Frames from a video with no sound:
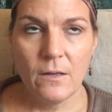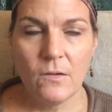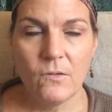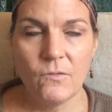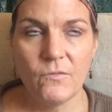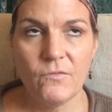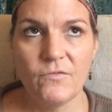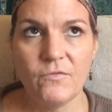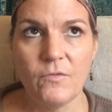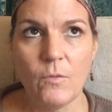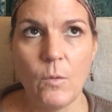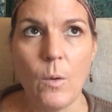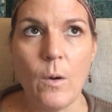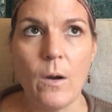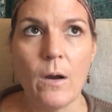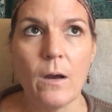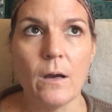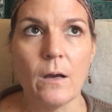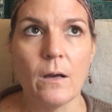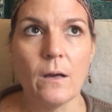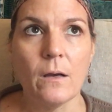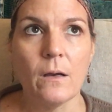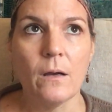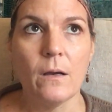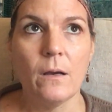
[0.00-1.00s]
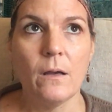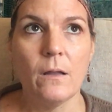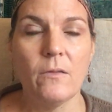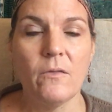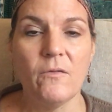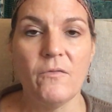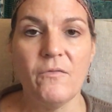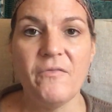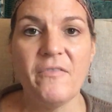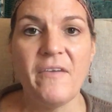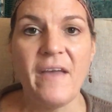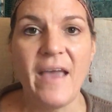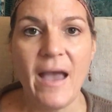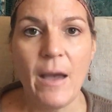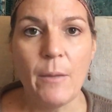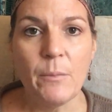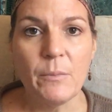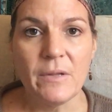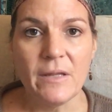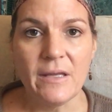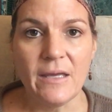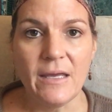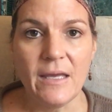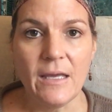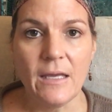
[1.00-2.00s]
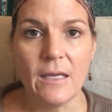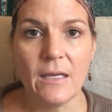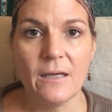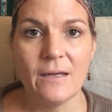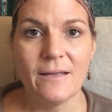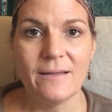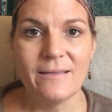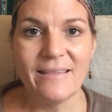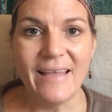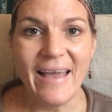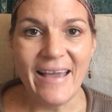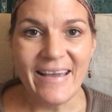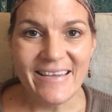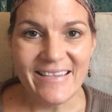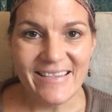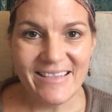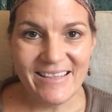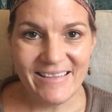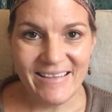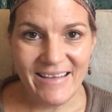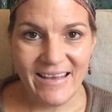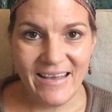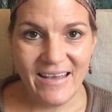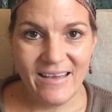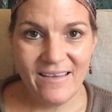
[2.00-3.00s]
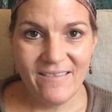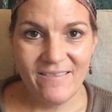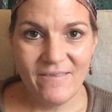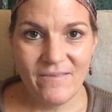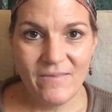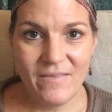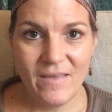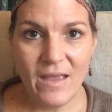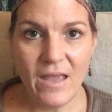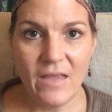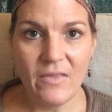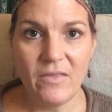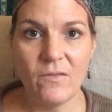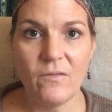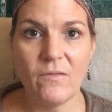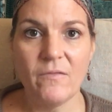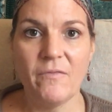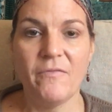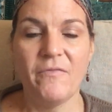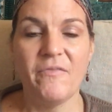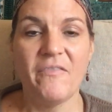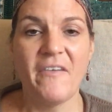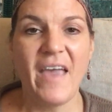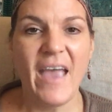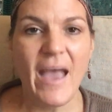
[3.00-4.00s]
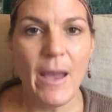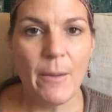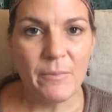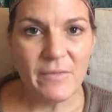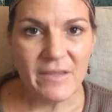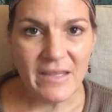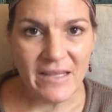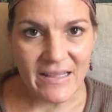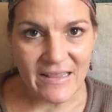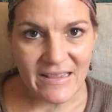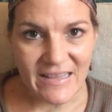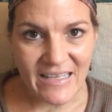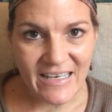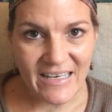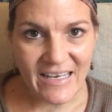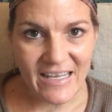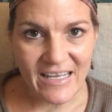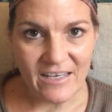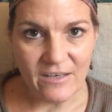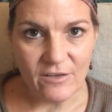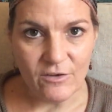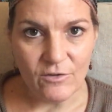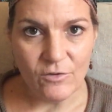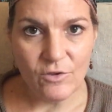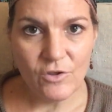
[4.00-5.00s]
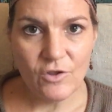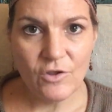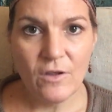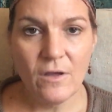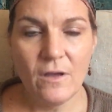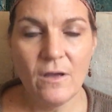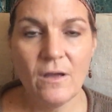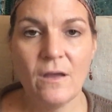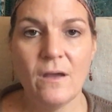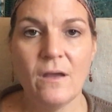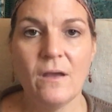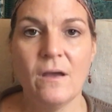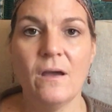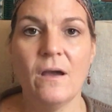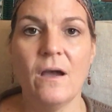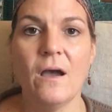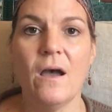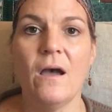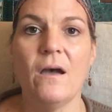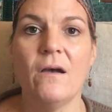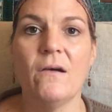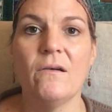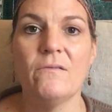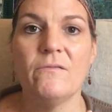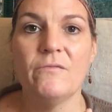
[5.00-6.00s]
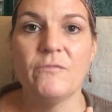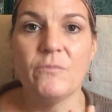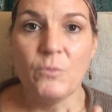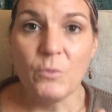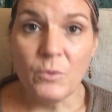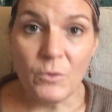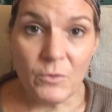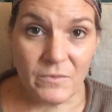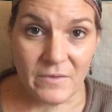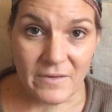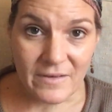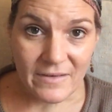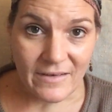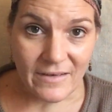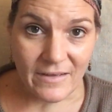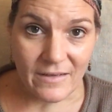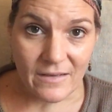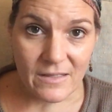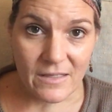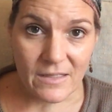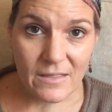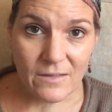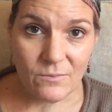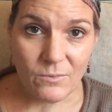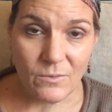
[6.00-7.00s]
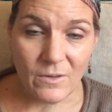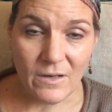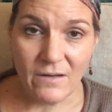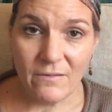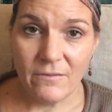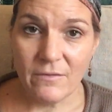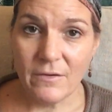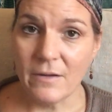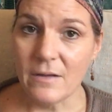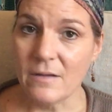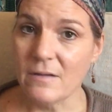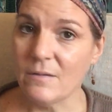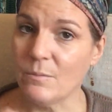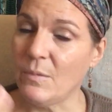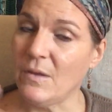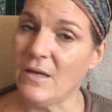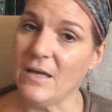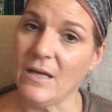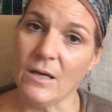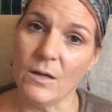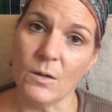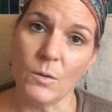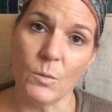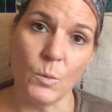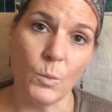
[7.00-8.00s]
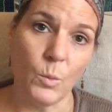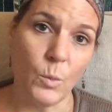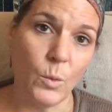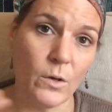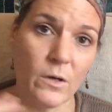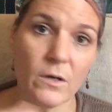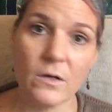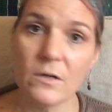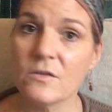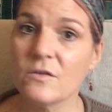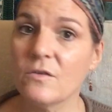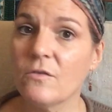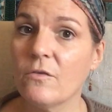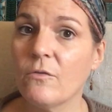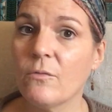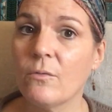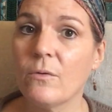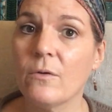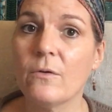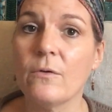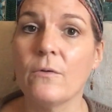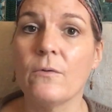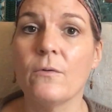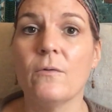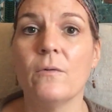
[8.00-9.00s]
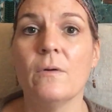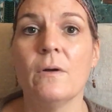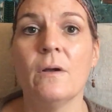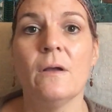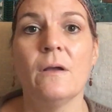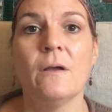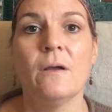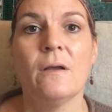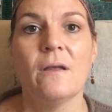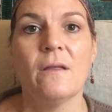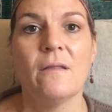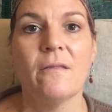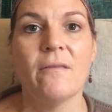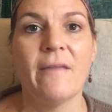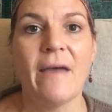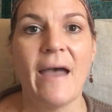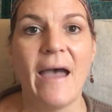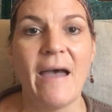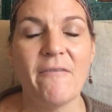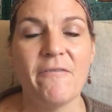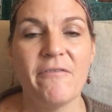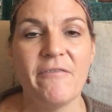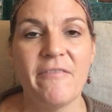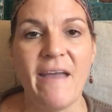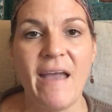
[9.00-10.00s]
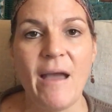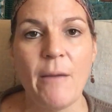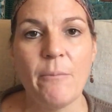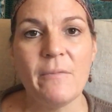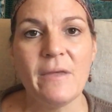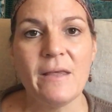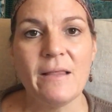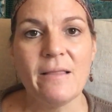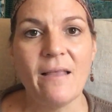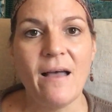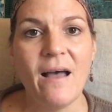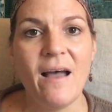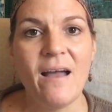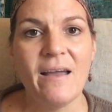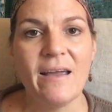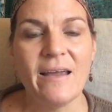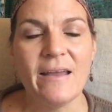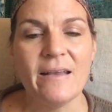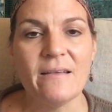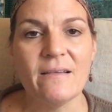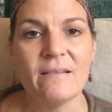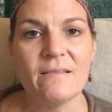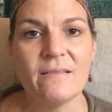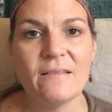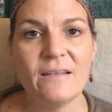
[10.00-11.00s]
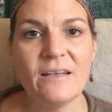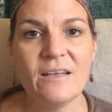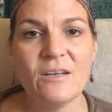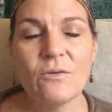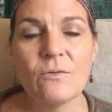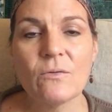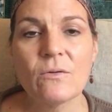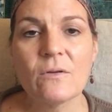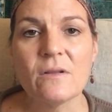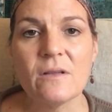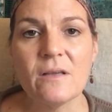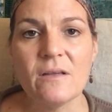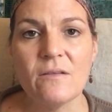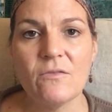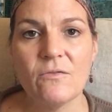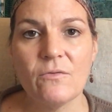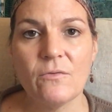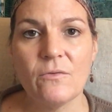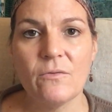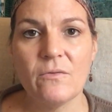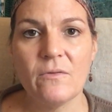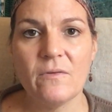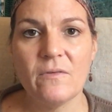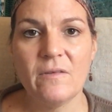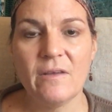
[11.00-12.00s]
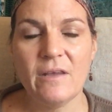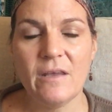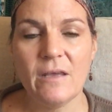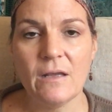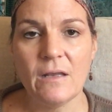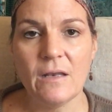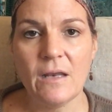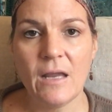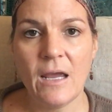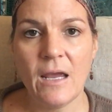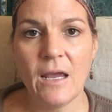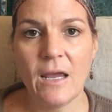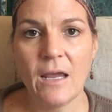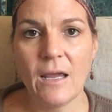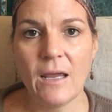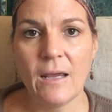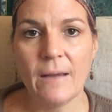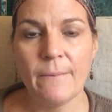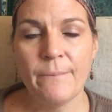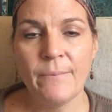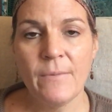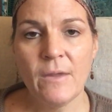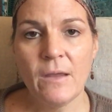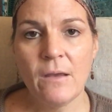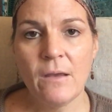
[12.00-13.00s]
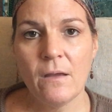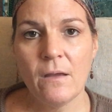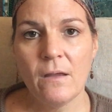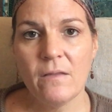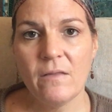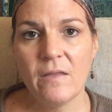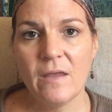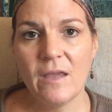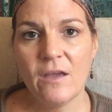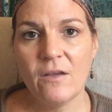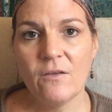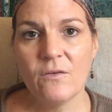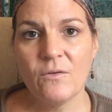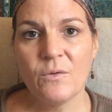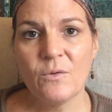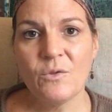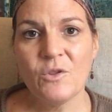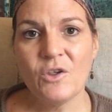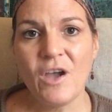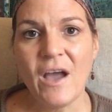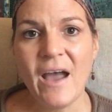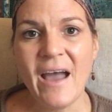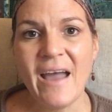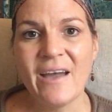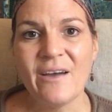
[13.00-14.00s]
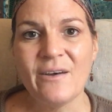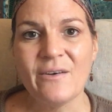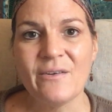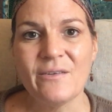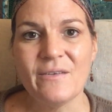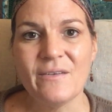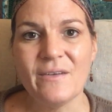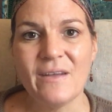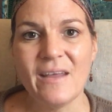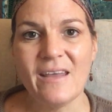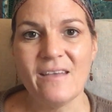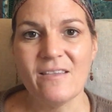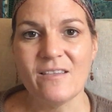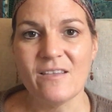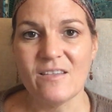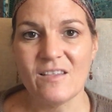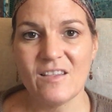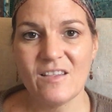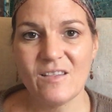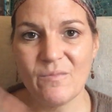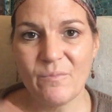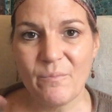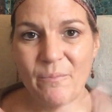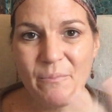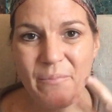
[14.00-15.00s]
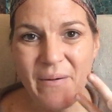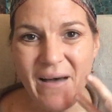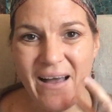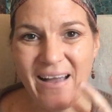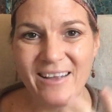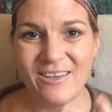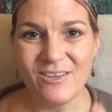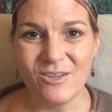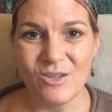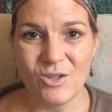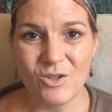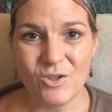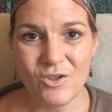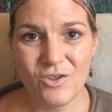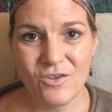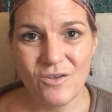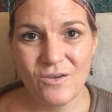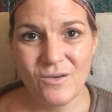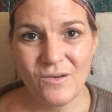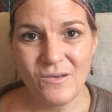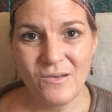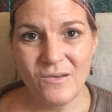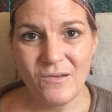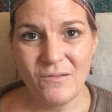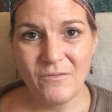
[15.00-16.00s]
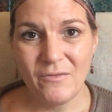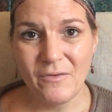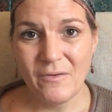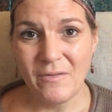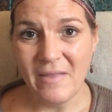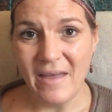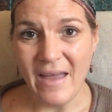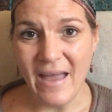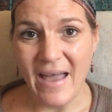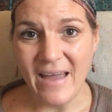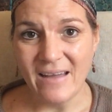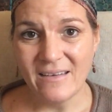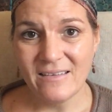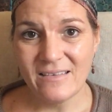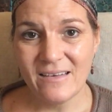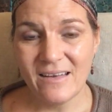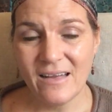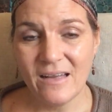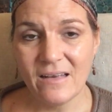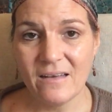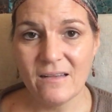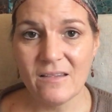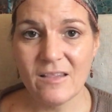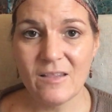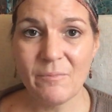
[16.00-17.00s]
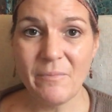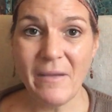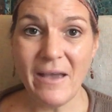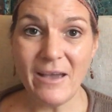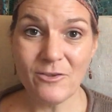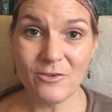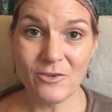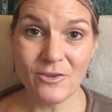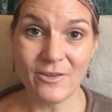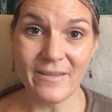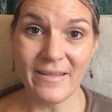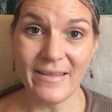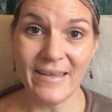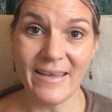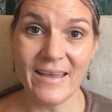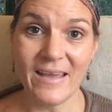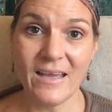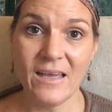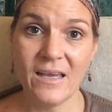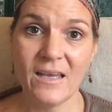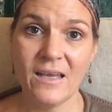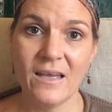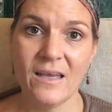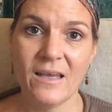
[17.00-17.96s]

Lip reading: for the family legacy and the family lineage of woundedness, whatever is being worked through that family line, literally through the DNA. The inner child is a sponge for that. And especially